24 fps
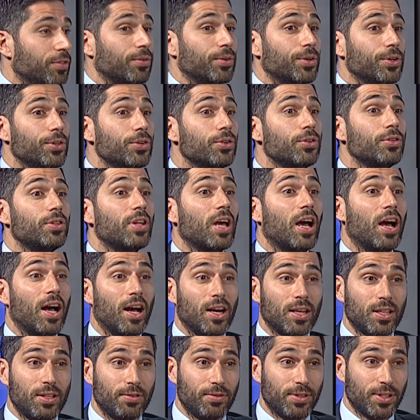The renewed
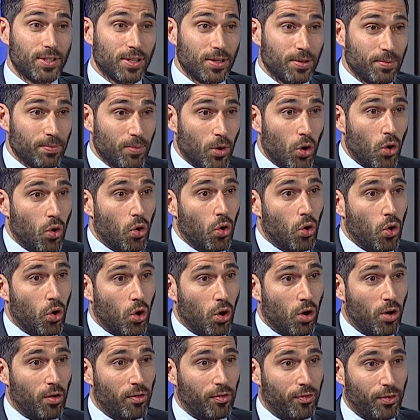activism
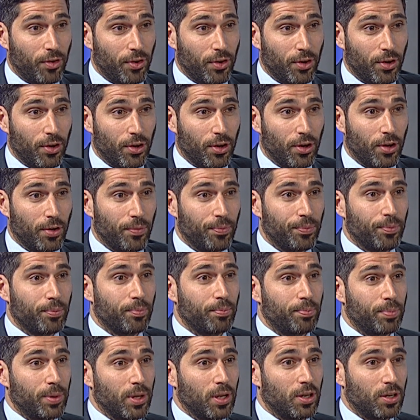of
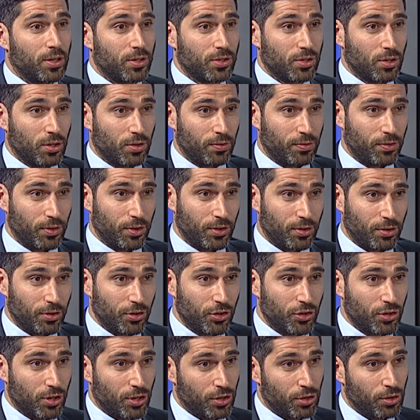pillars of
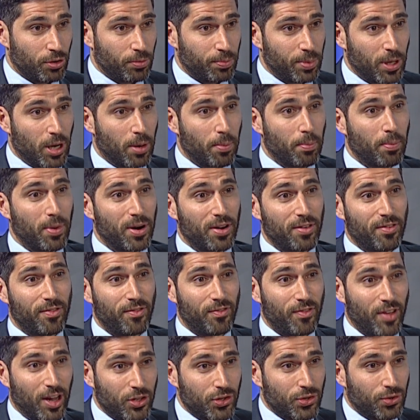traditional European
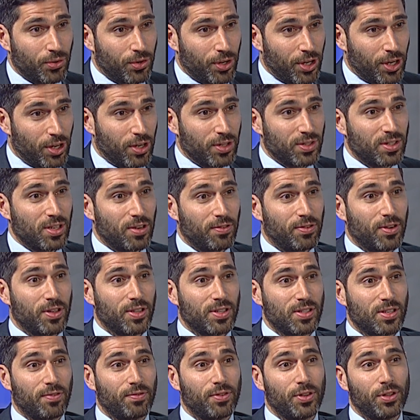manufacturing is
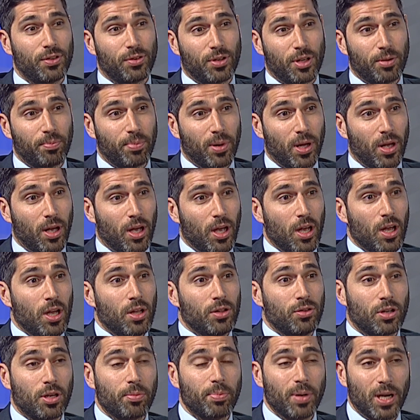definitely something to keep
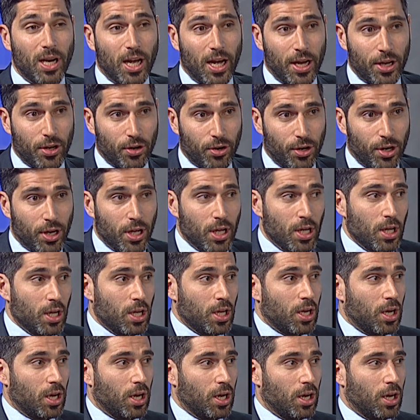an eye on.
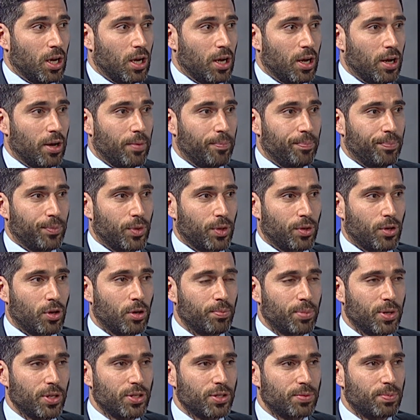
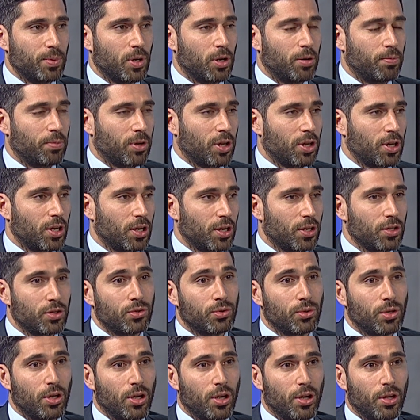Companies belonging
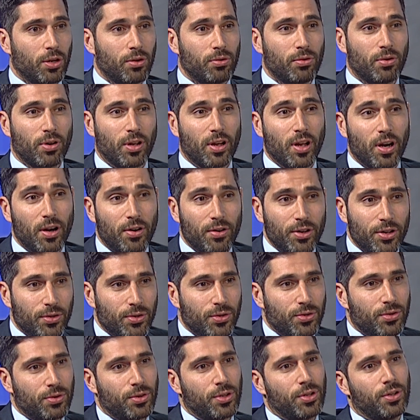to the car
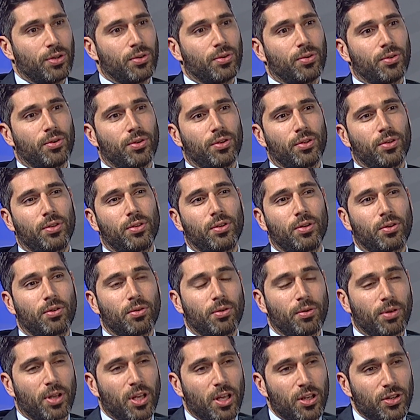industry or the
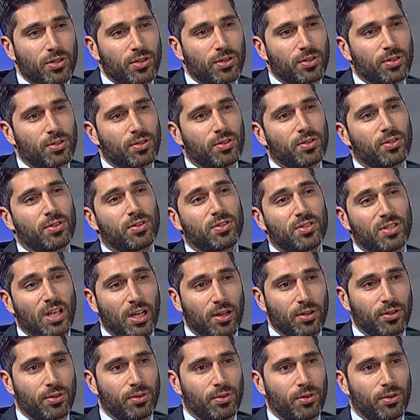telecommunications
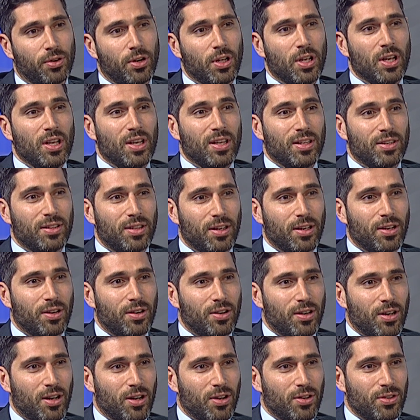sector, they
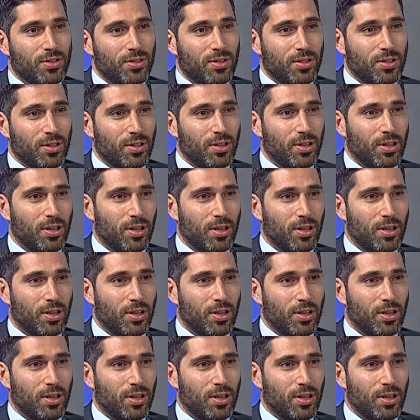announced